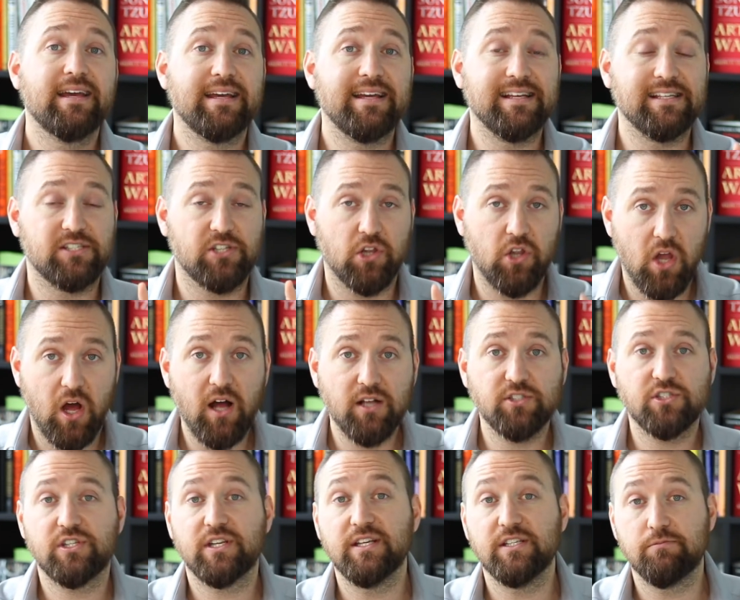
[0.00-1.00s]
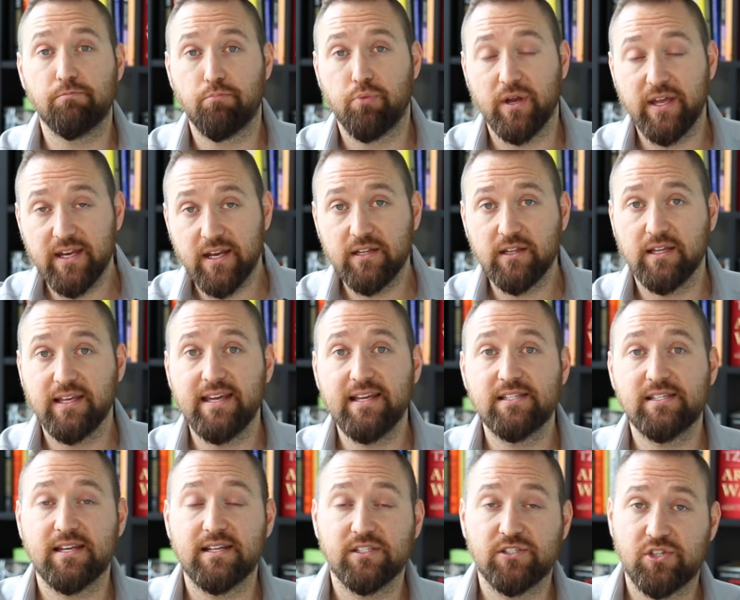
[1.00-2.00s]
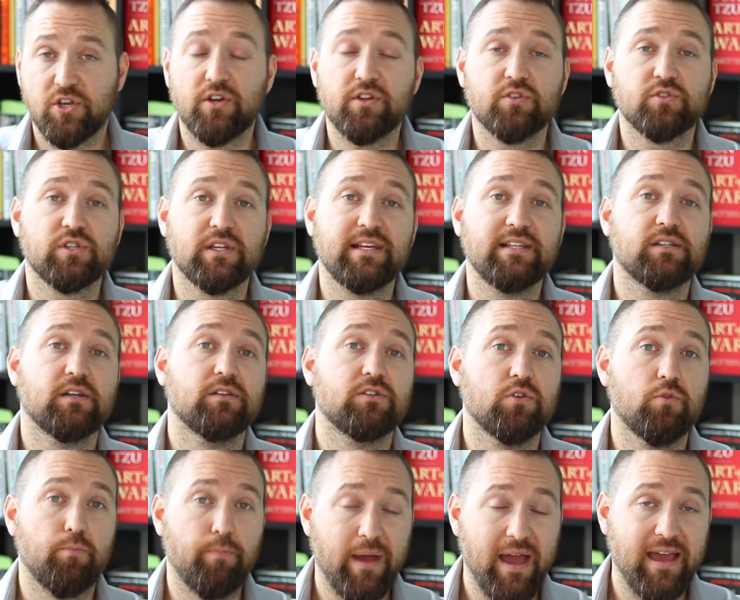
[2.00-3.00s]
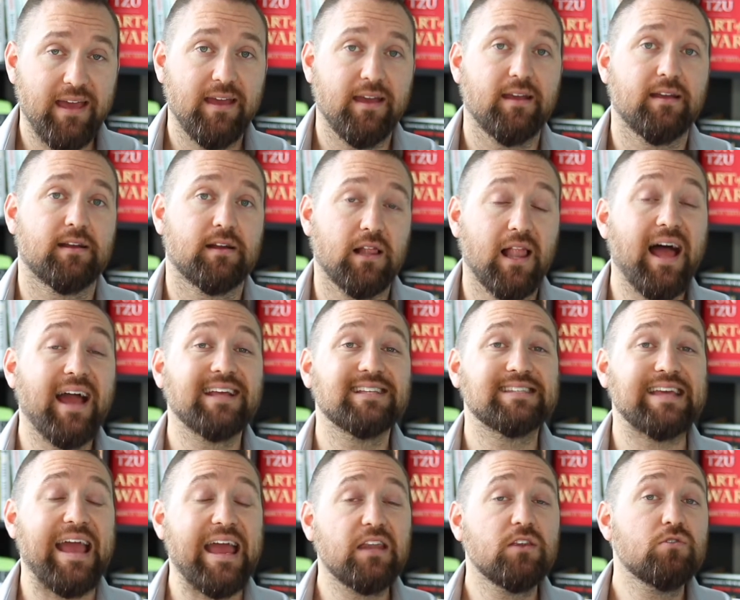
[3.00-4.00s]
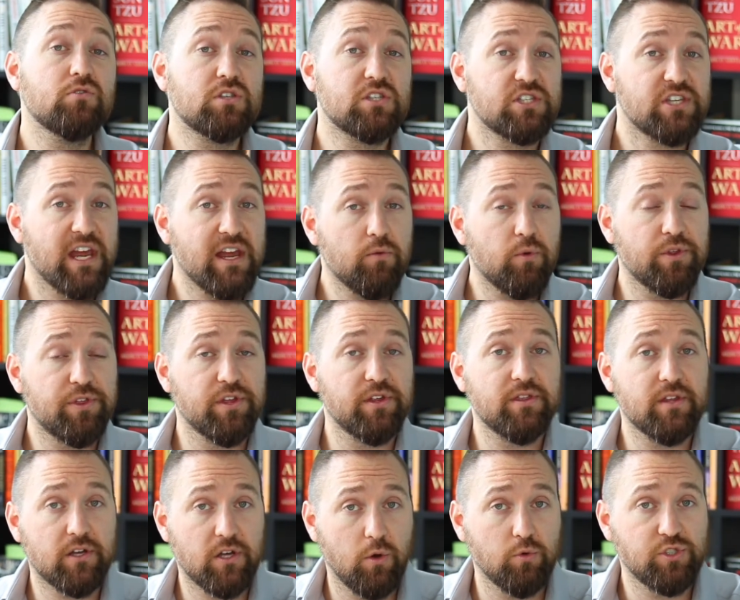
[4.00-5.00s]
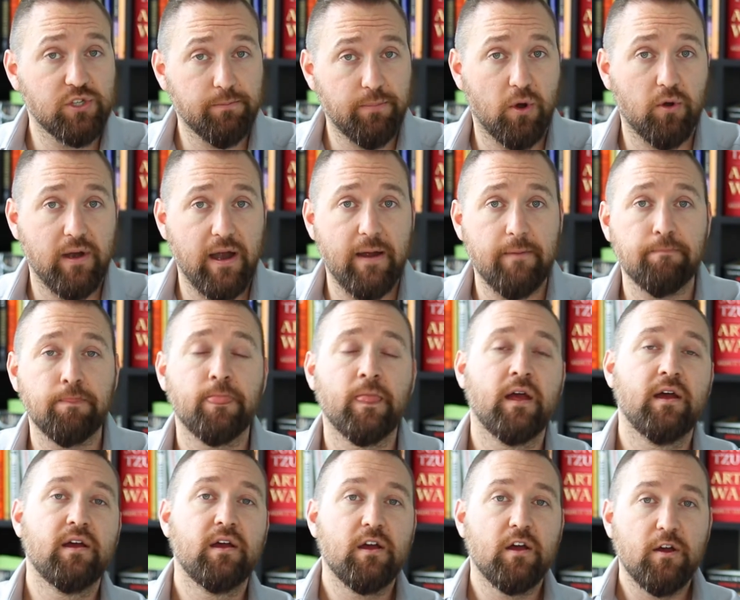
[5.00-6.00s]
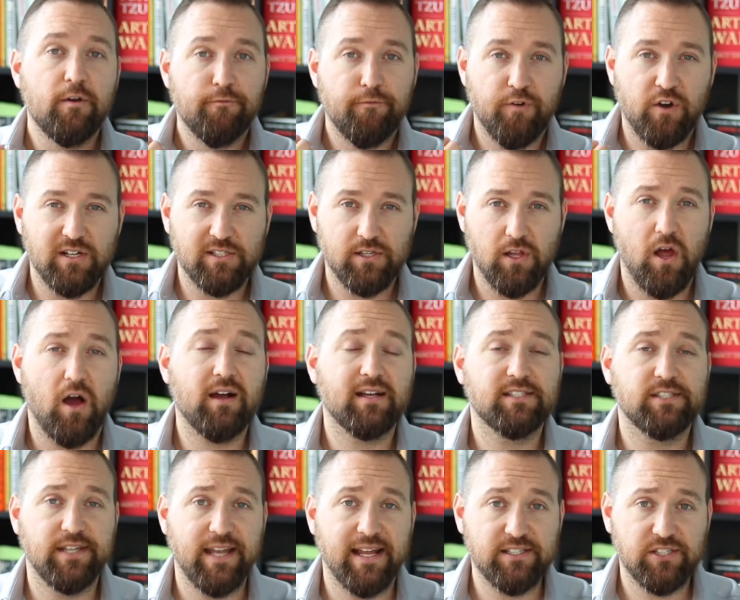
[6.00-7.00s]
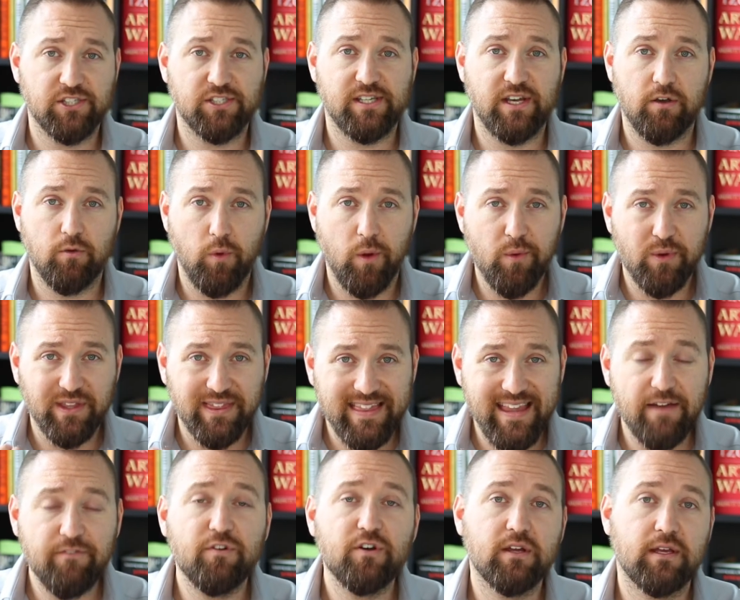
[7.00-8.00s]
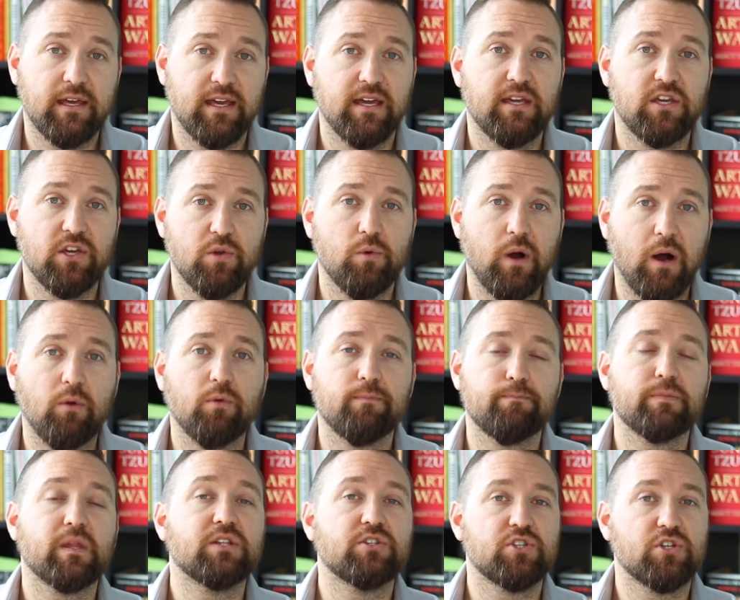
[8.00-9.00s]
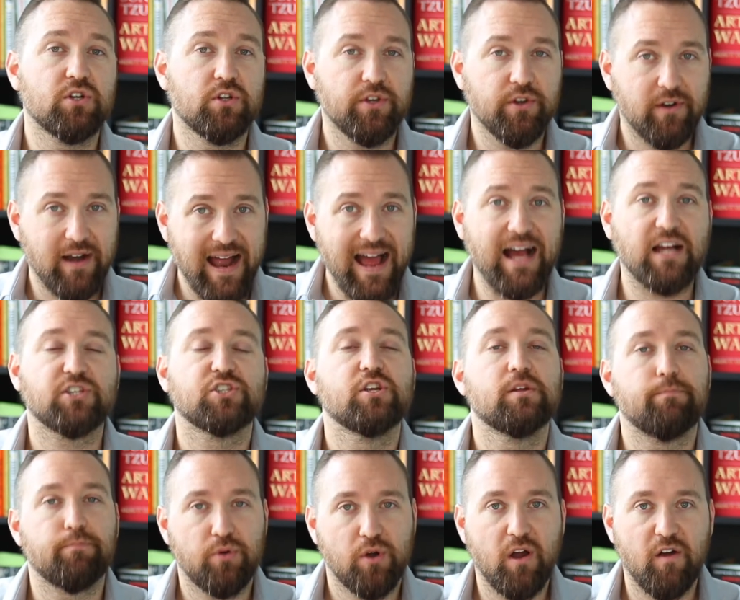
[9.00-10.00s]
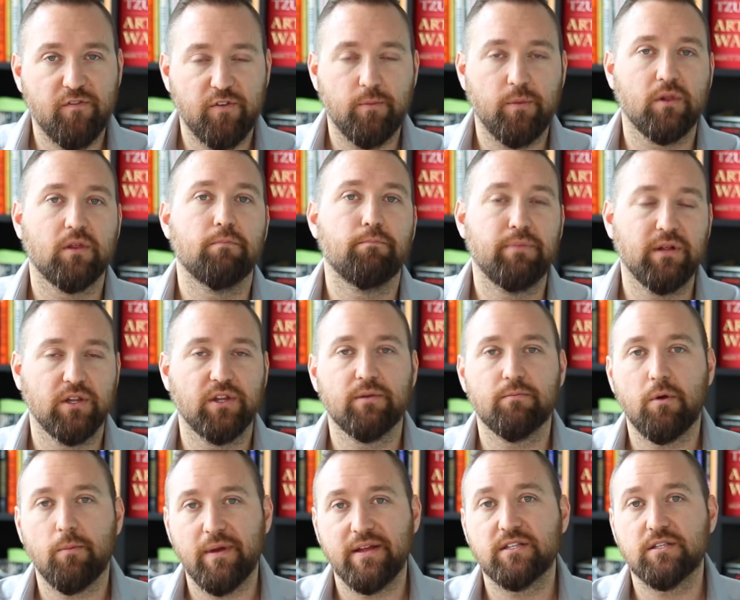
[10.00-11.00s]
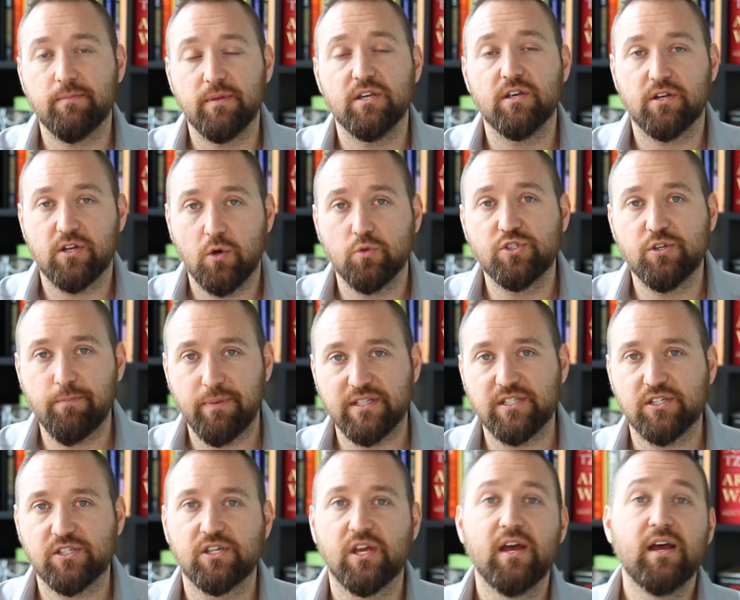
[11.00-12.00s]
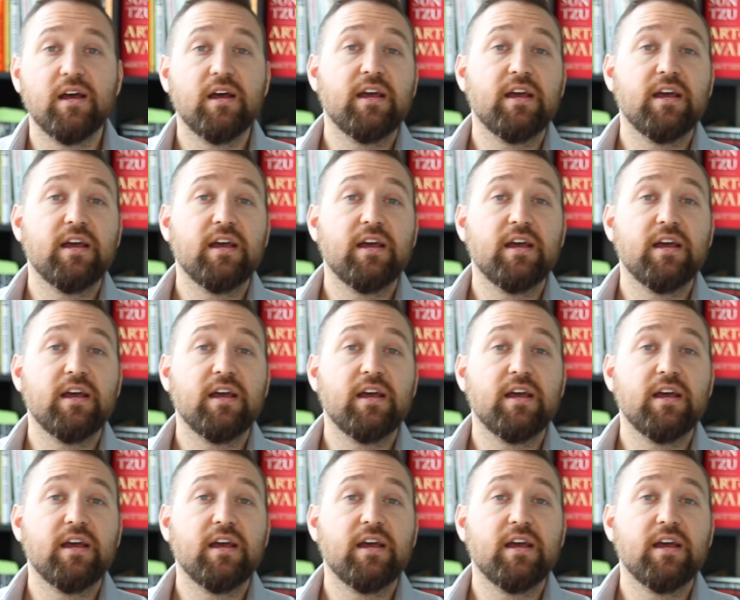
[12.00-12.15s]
is launched, is bringing in leads, and is turning those leads into paying clients. And you stay within the coaching program for as long as necessary. We will never kick you out until you're actually profitable and building momentum in your coaching business.